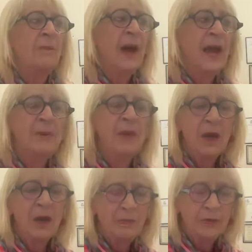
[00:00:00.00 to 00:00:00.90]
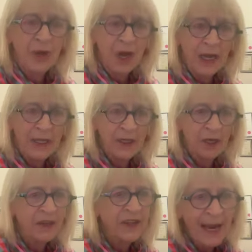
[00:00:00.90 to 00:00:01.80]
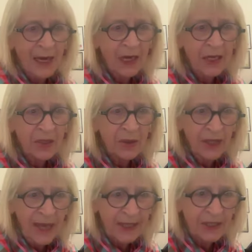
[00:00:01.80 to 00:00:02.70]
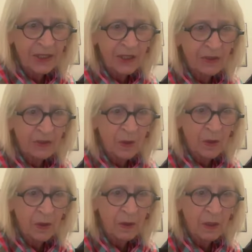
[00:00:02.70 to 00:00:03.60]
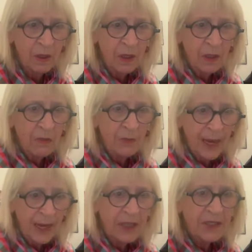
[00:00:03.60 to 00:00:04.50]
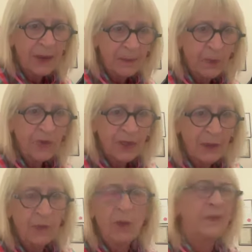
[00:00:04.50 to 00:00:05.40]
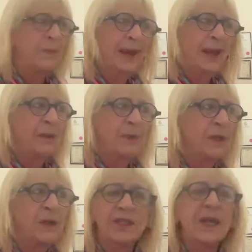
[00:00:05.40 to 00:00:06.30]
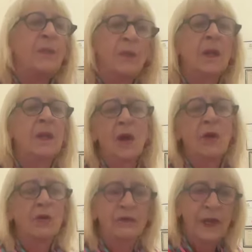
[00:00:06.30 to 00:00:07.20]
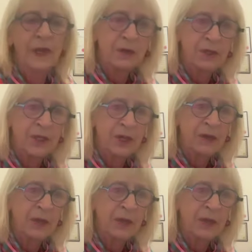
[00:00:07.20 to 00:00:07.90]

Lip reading: maybe I'll try and get it on at the Alex or the Astor or the Palais, some not the Palais, but some a local venue, so